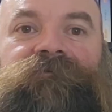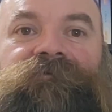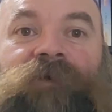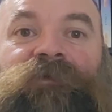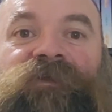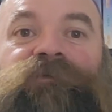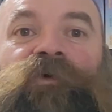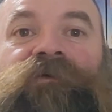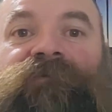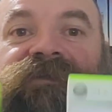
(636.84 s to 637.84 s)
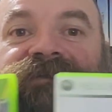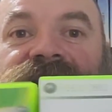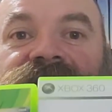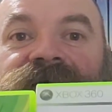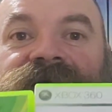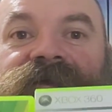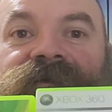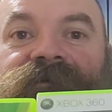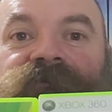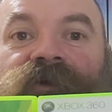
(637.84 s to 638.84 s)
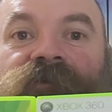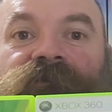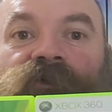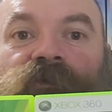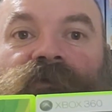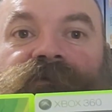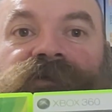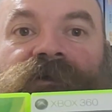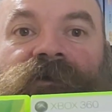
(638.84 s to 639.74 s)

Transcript: Something that's more than meets the eye, Transformers.